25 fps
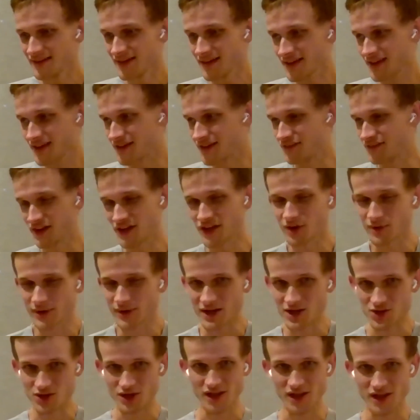
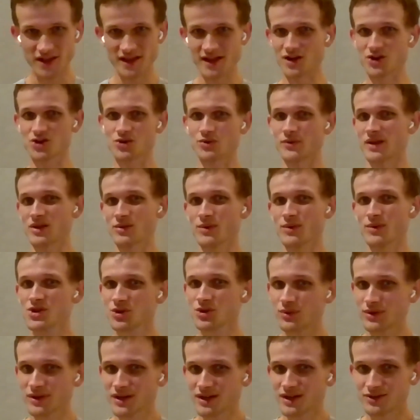configurations to actually switch
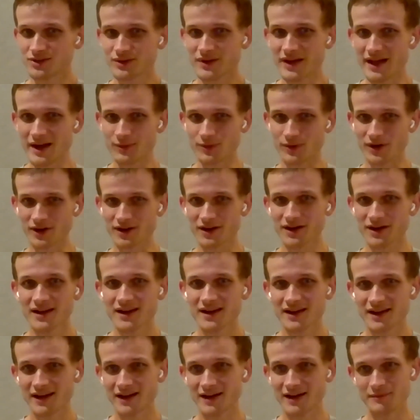to another network.
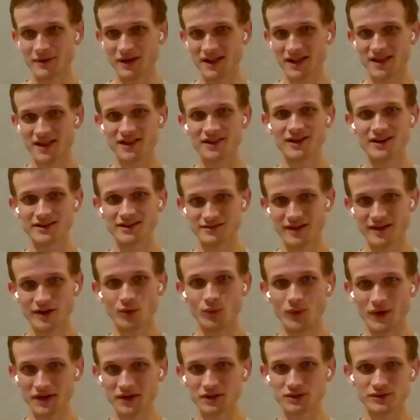It's not like
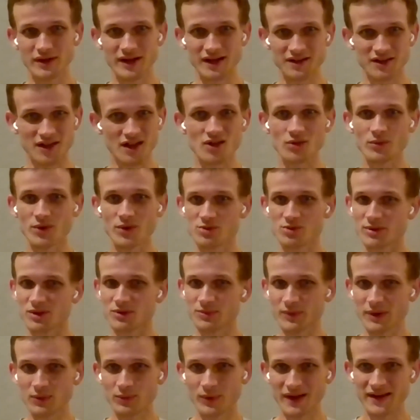one click to switch
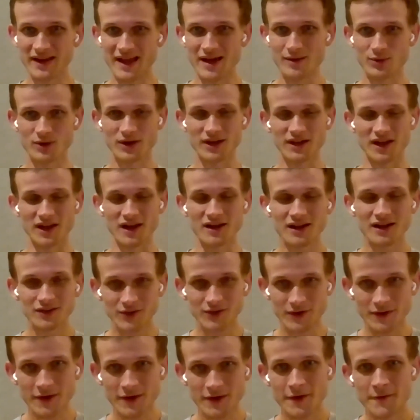between one network and
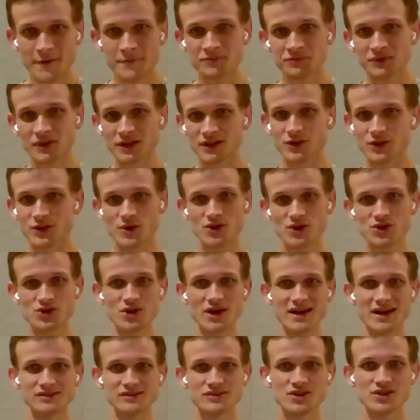another. There's
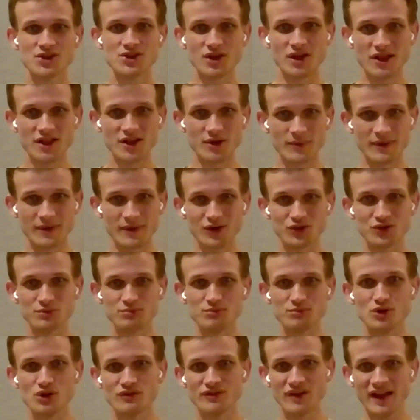challenges around
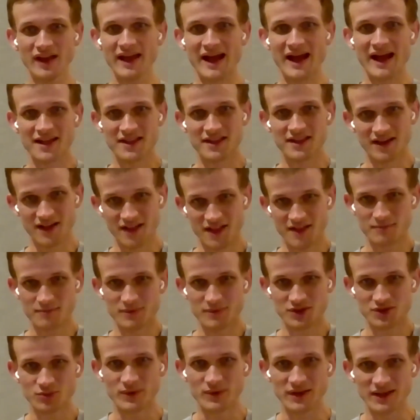moving assets
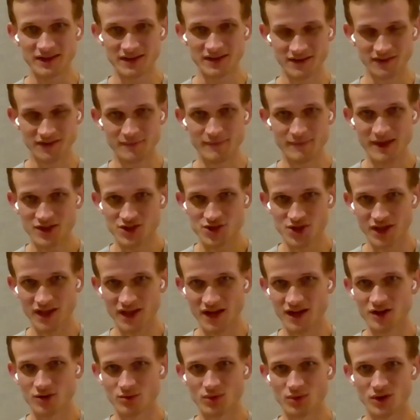between the main chain
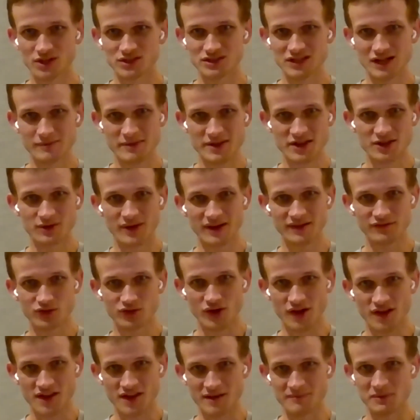and a rollup. So for
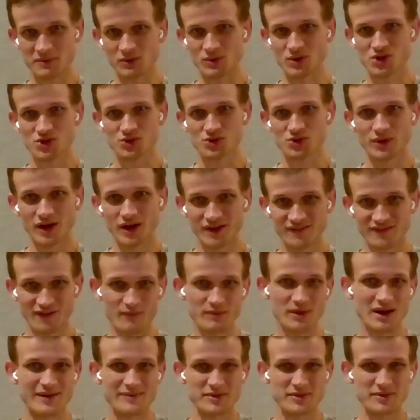example, withdrawing from
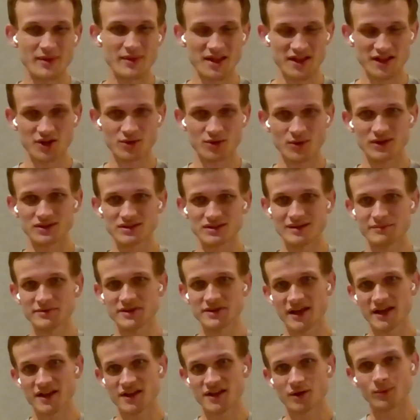an optimistic rollup
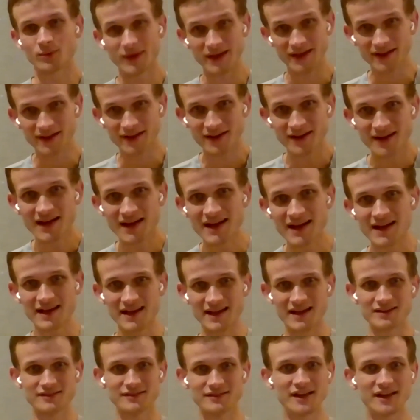takes a week.
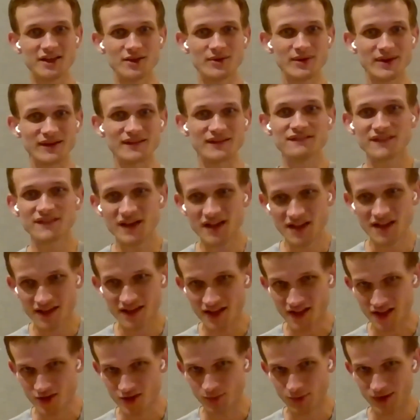And you can fix
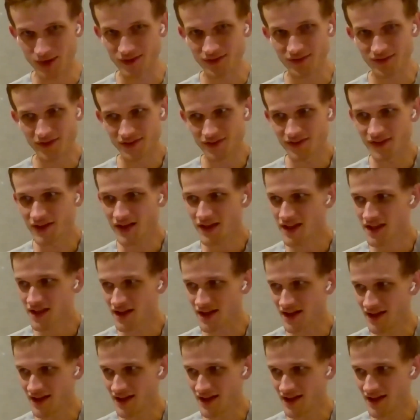this with these